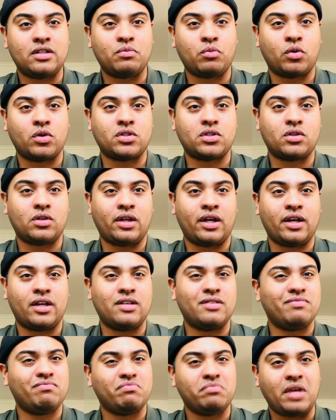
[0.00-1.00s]
more so like
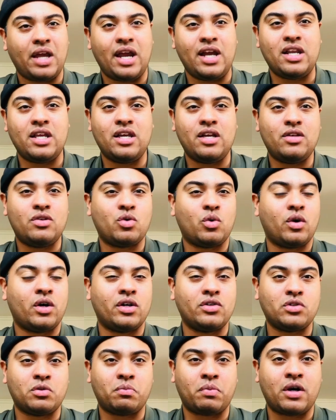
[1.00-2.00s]
80 to
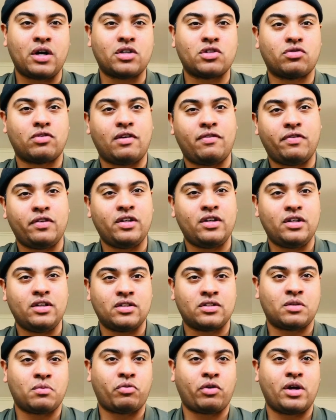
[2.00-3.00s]
100 bucks roughly
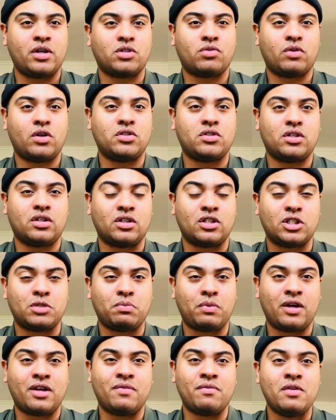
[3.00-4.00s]
is the price range you're gonna
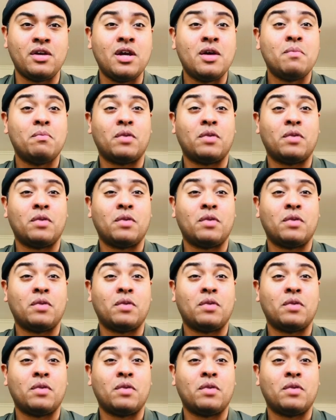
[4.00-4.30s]
spend.